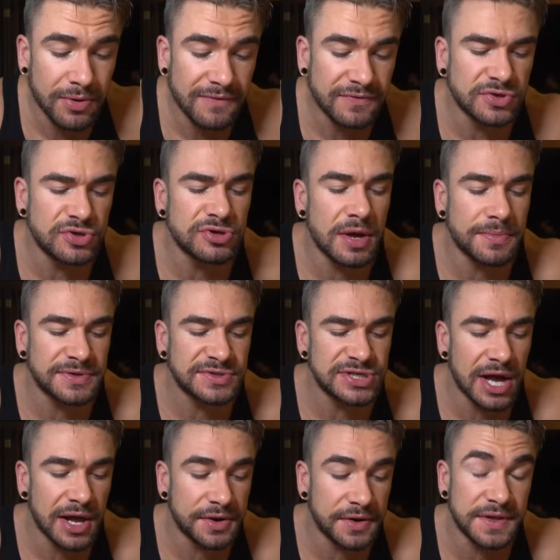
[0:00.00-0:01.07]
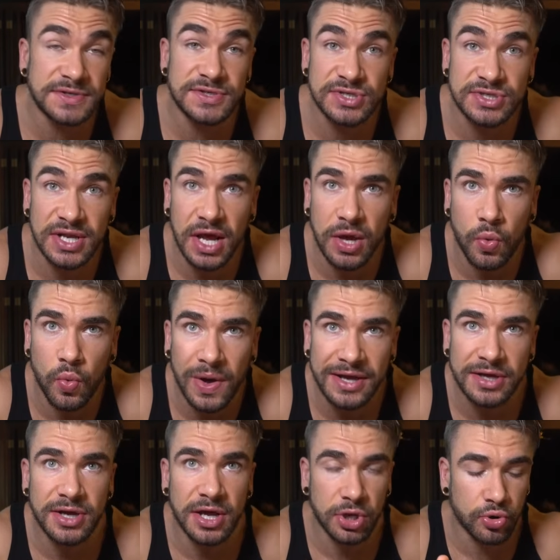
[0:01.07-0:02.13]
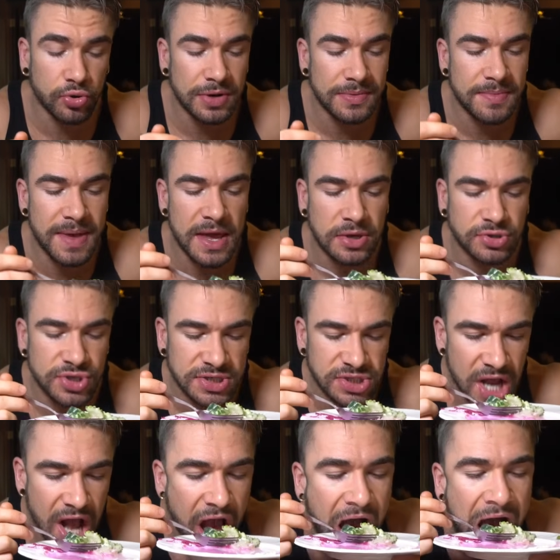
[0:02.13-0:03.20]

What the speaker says: we have a cucumber salad. Now this is in a white kind of creamy mayo dressing,